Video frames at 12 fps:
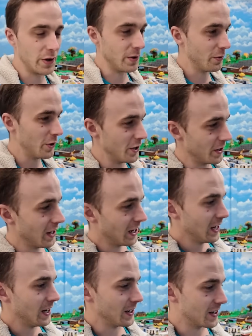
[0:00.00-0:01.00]
We're
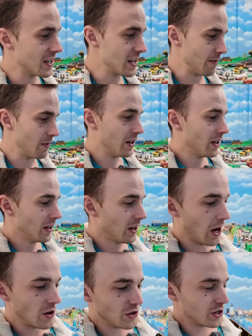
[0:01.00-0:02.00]
a team.
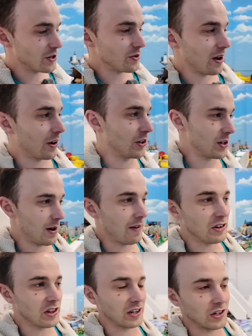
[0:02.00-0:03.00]
And she knew how to do
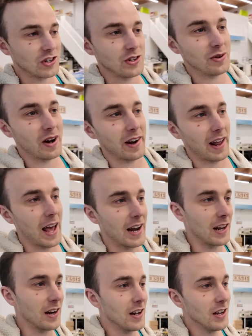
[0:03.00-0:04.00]
everything. She knew how to
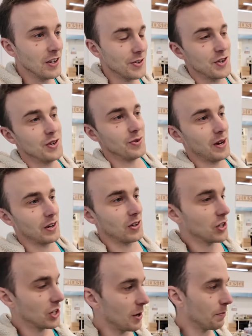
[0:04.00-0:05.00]
edit. She knew how to
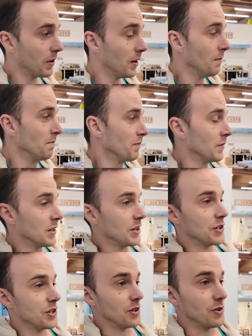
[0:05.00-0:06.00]
ship.
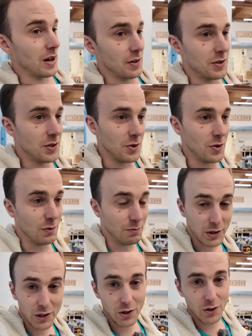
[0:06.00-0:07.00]
She knew how to
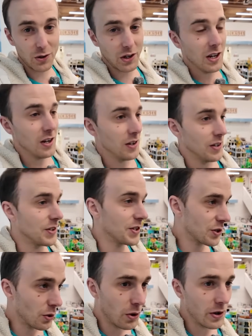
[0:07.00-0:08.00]
build,
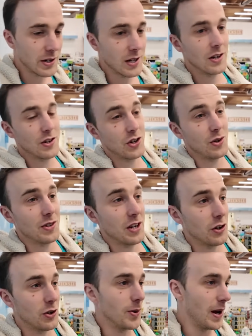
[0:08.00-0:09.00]
sort. She knows
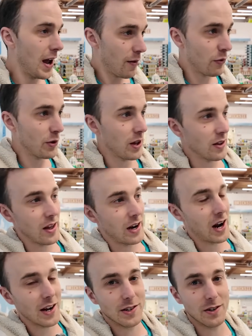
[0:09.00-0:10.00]
how to do everything that
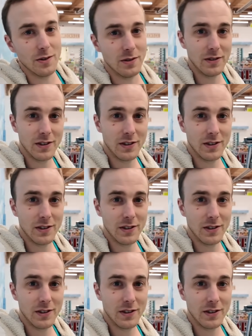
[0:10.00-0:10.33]
I do,